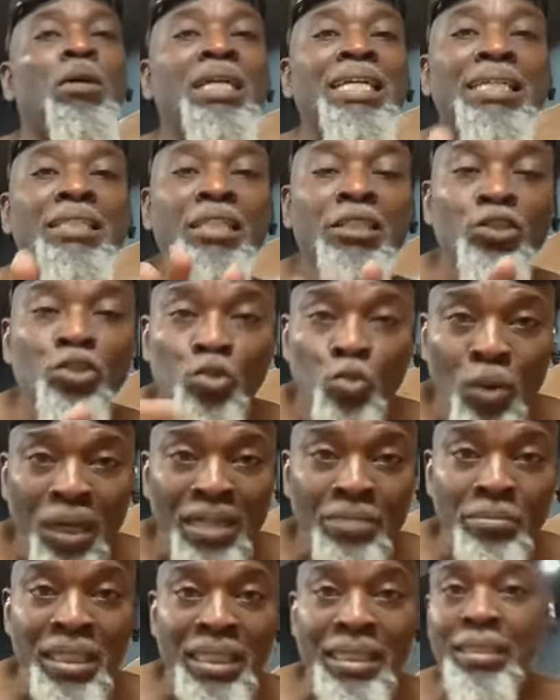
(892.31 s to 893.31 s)
It is you
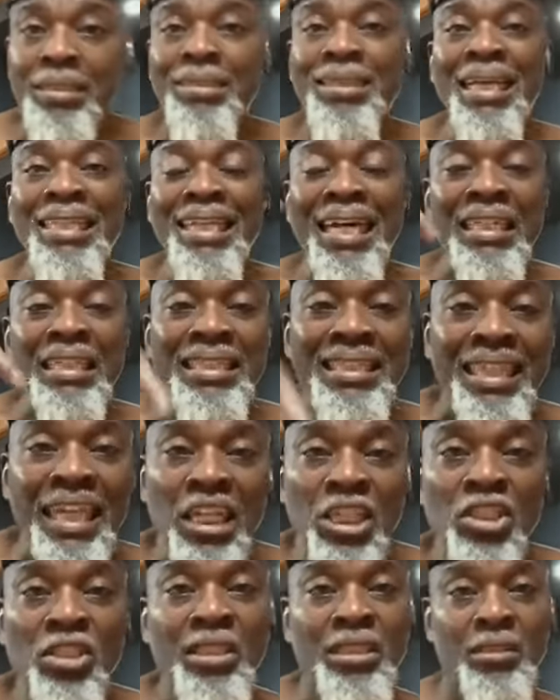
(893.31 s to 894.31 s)
and me that can
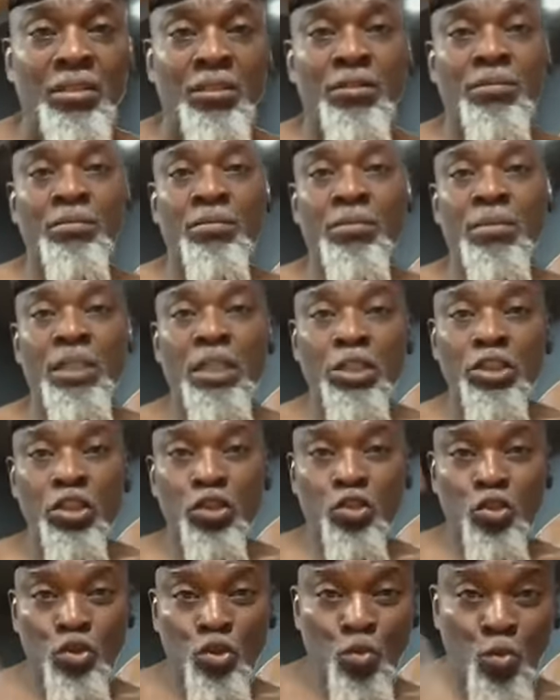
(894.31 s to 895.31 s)
change this. It
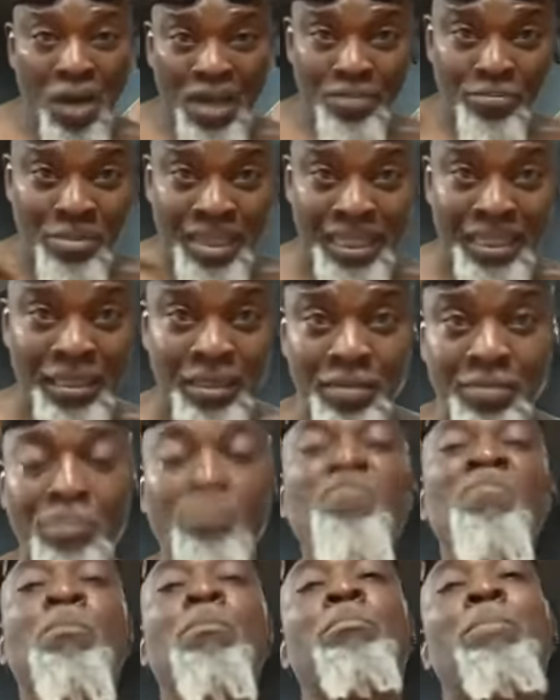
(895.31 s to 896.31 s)
is you and me.
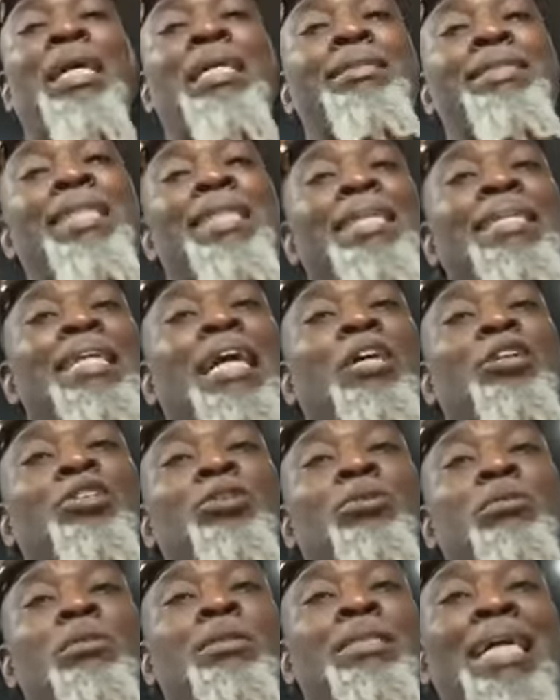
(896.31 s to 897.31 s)
By taking
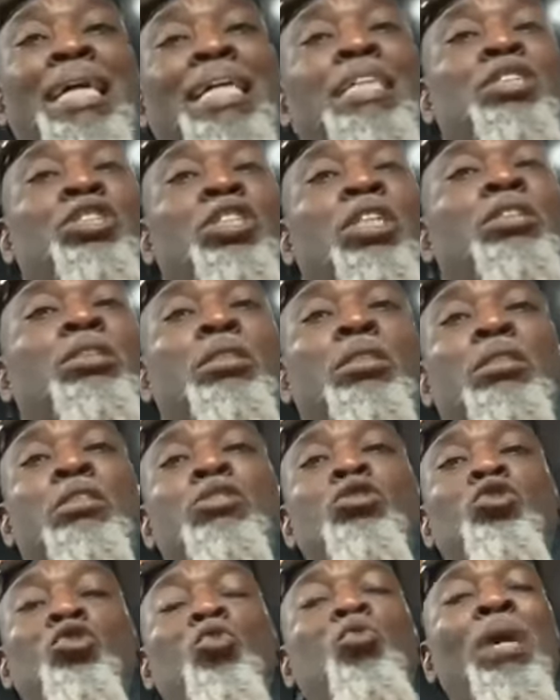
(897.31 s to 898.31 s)
action that can change this.
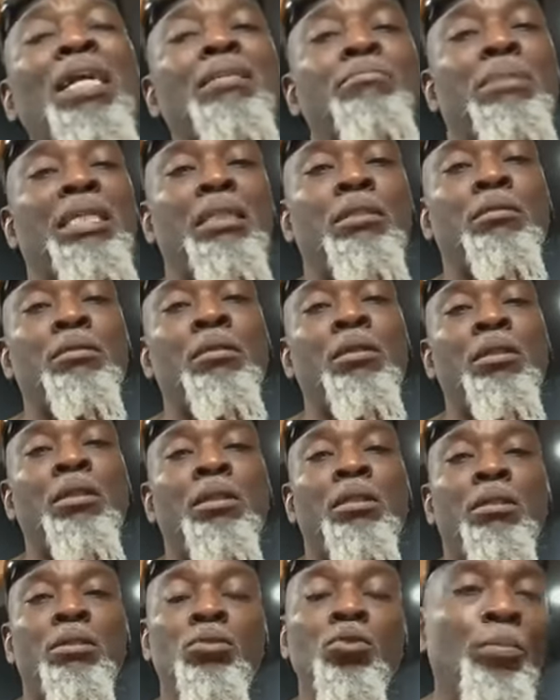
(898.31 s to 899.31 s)
You and me.
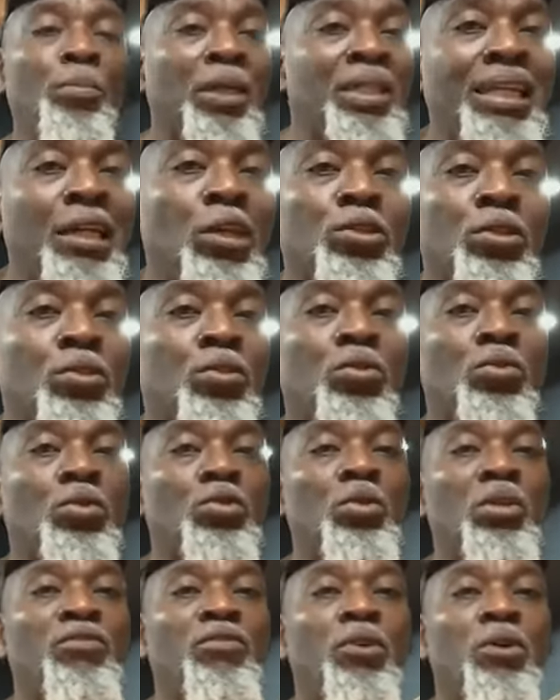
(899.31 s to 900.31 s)
Nobody else is going
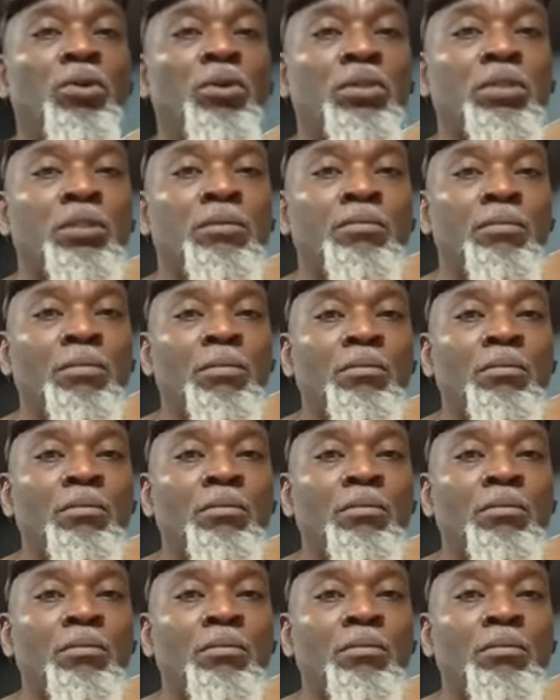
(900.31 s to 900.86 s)
to do it for us.